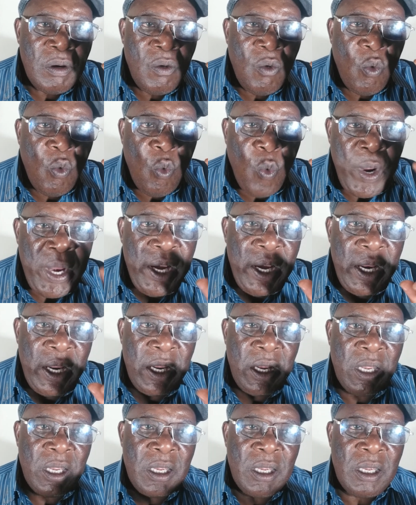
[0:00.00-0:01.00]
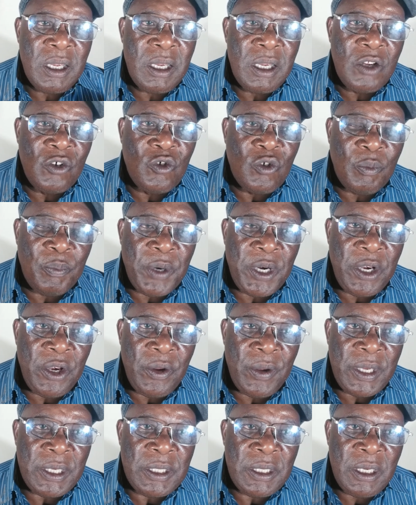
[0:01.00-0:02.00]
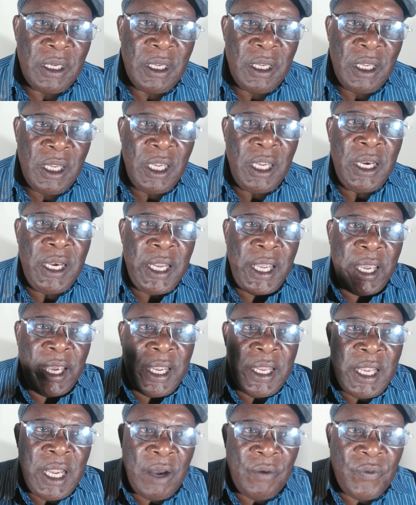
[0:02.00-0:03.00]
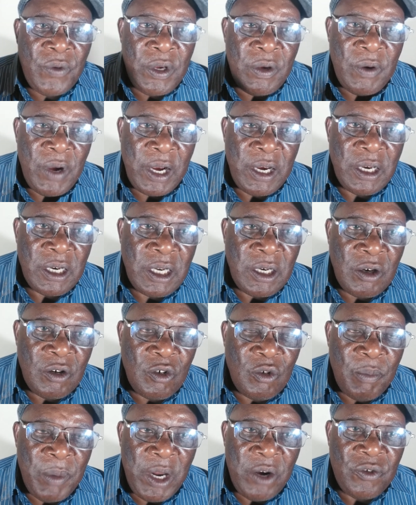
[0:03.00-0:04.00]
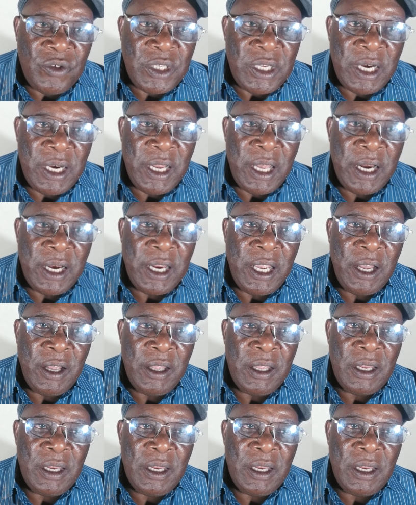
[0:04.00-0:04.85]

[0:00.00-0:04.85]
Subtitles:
winning entrepreneurs. In Kenya, I've interacted with Manu Chandaria.